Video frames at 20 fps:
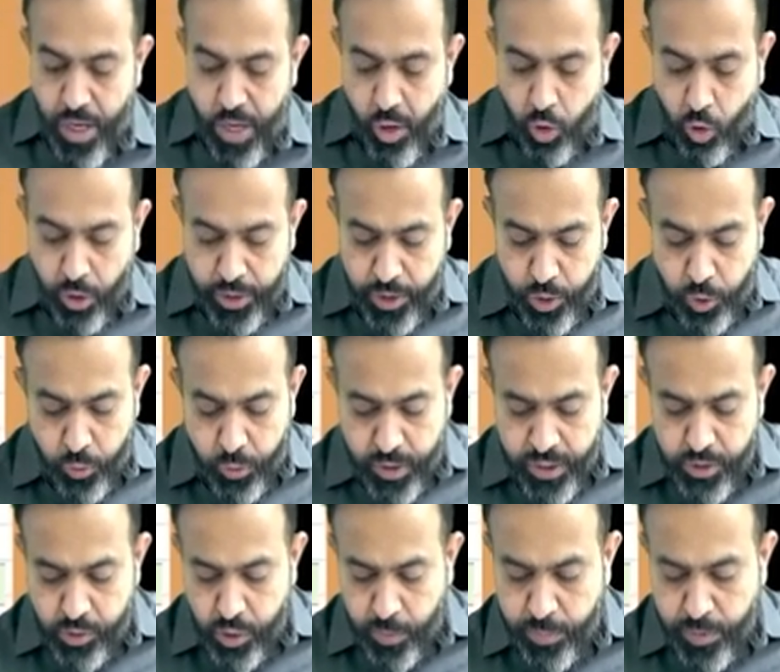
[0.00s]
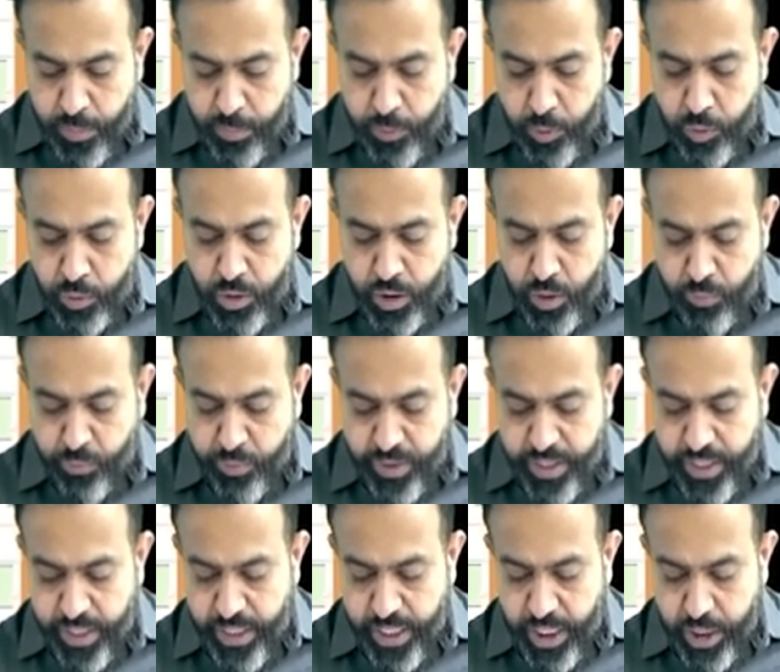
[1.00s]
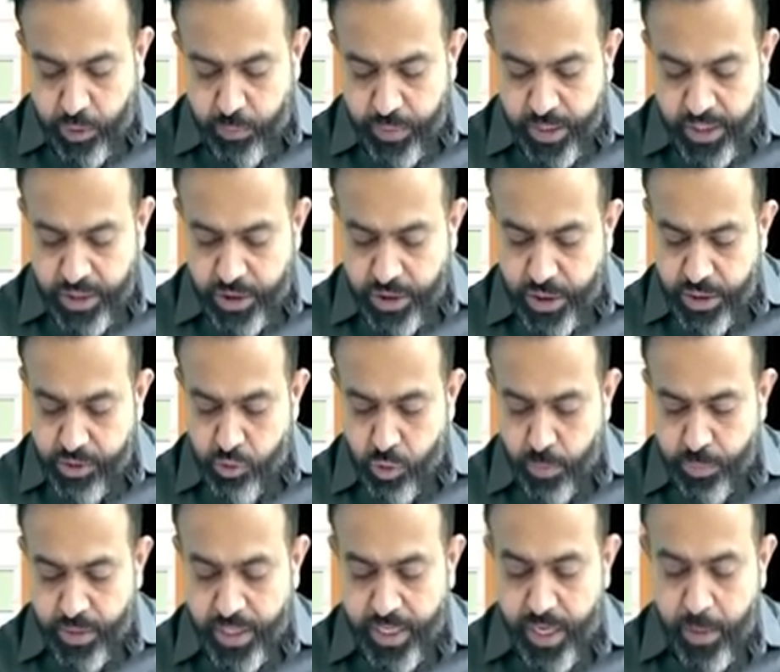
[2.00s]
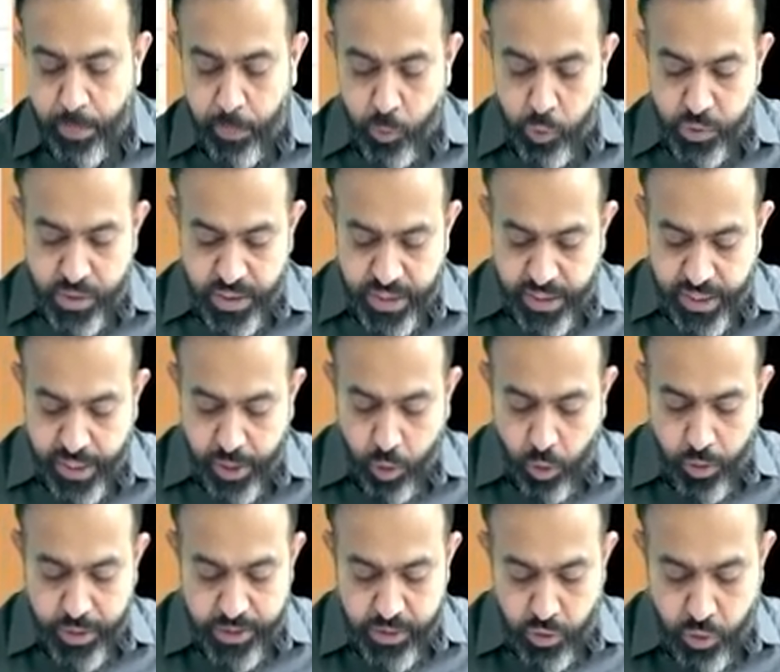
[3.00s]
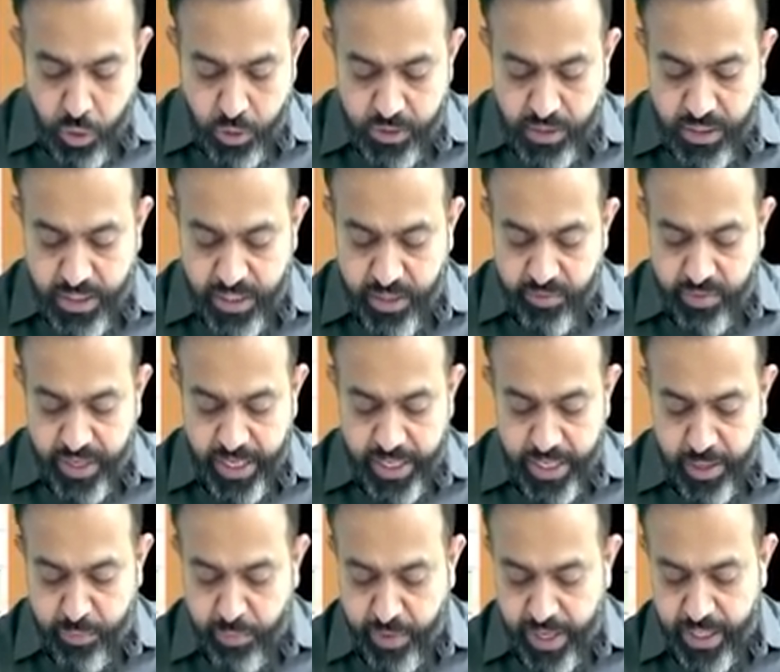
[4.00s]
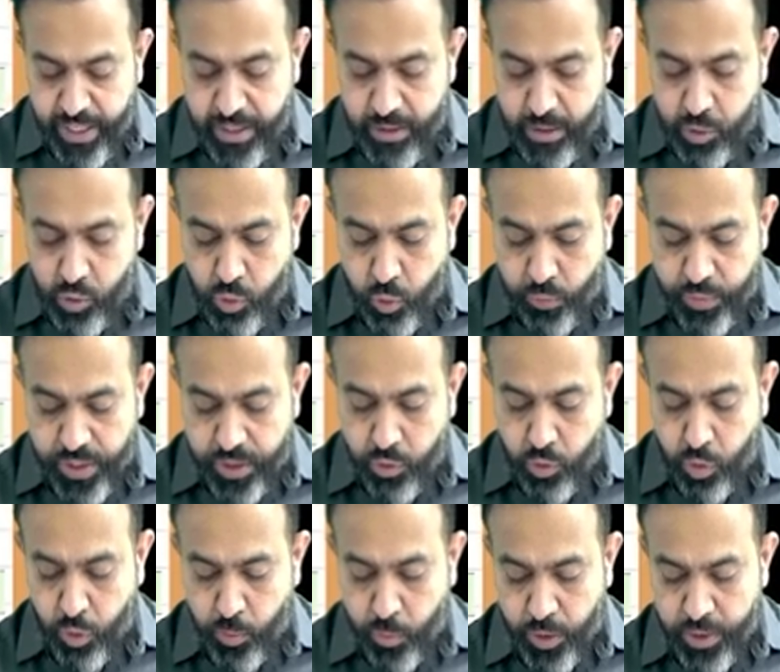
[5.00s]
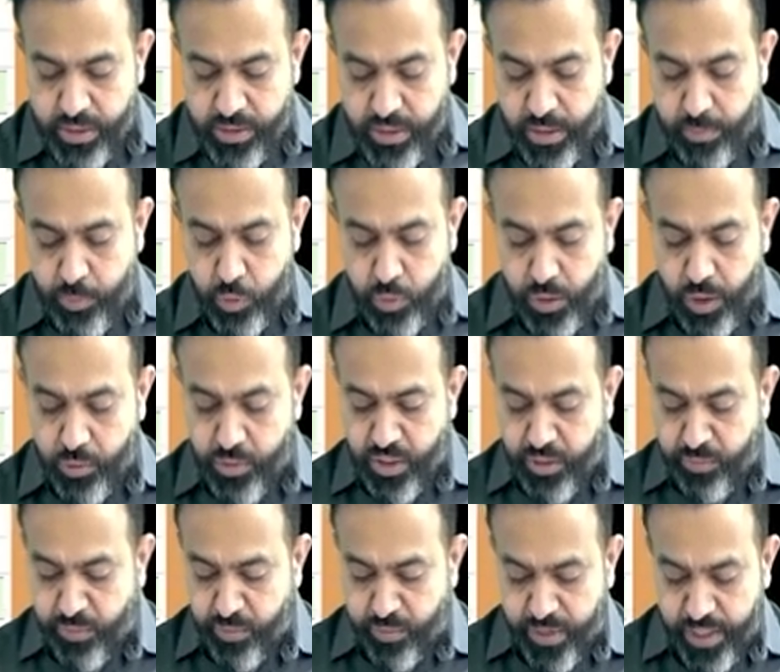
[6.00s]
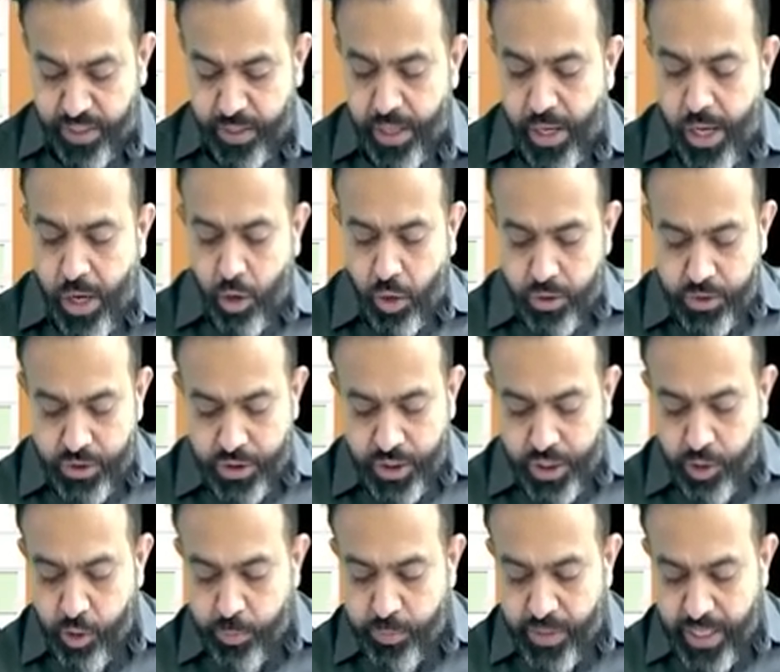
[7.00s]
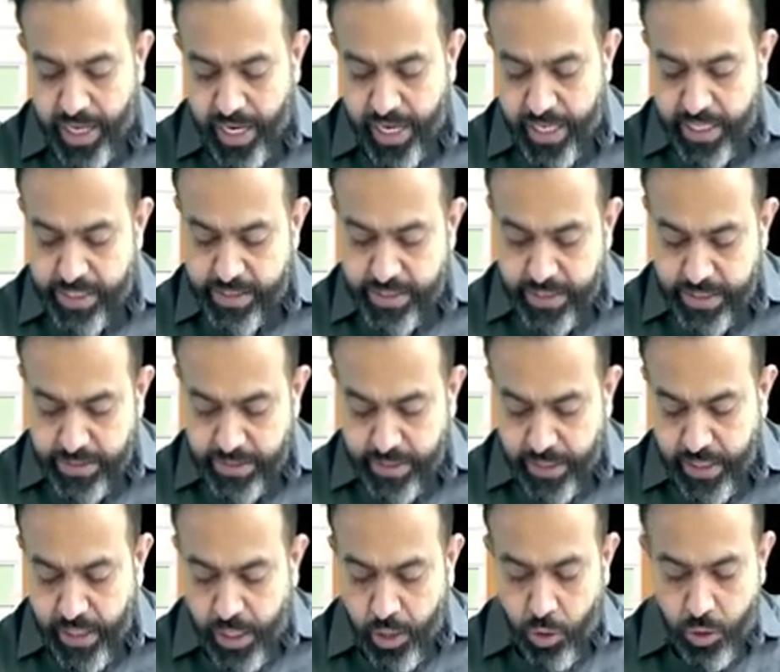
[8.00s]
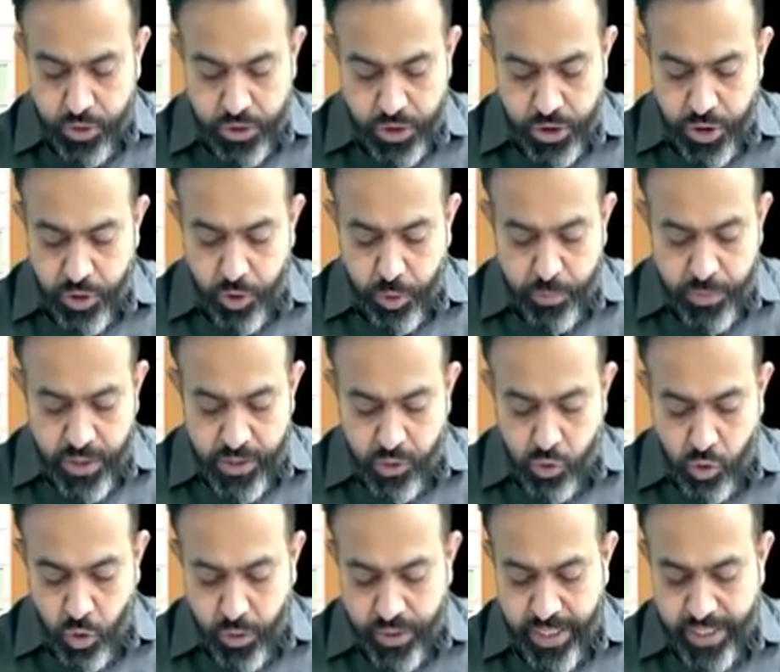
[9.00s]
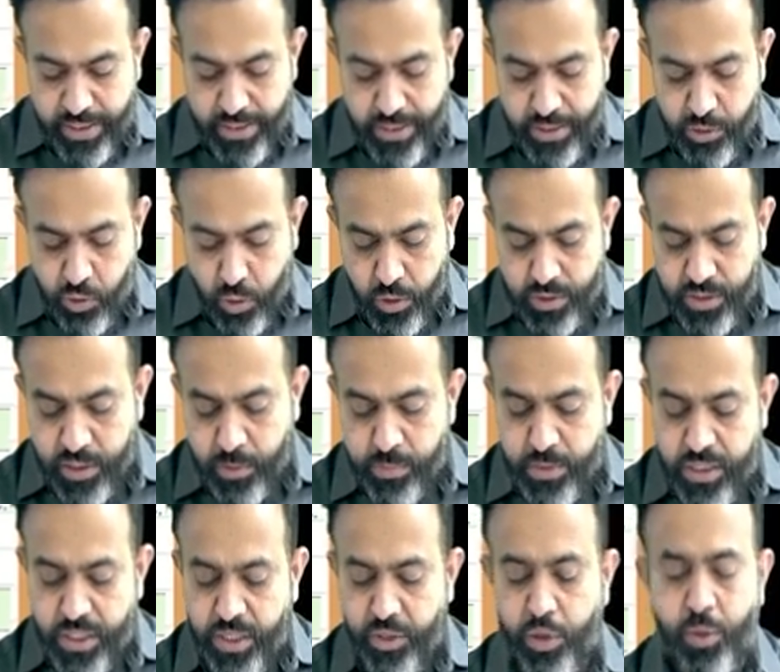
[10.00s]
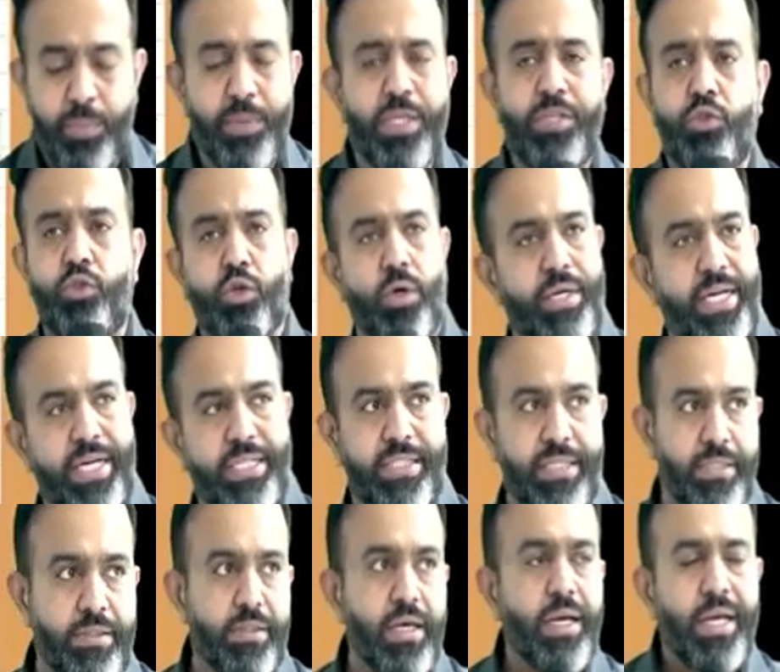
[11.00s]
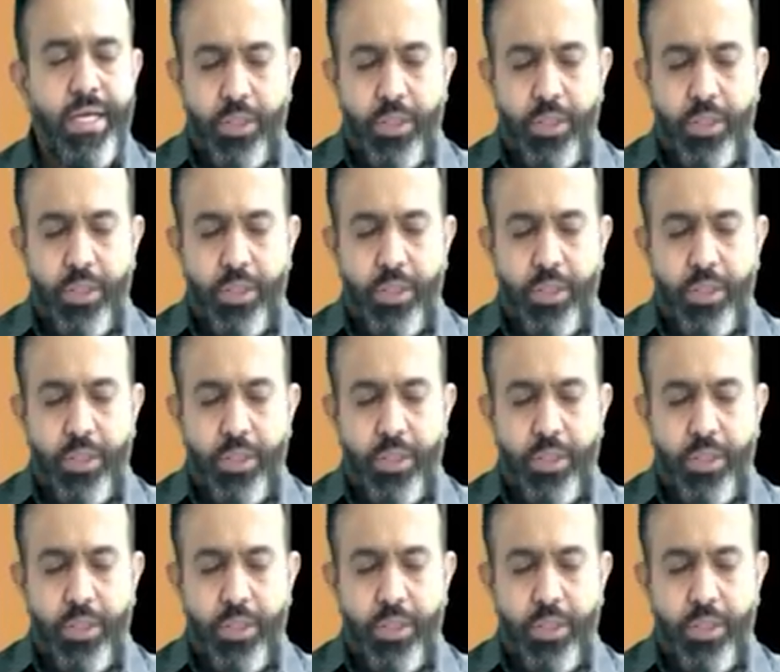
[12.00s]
or units of the mutual fund, equity shares of the depository or stock certificate defined in the sovereign gold bond scheme 2015, or share of the NSDC, or share of the stock exchange, or subsidiary of the stock exchange.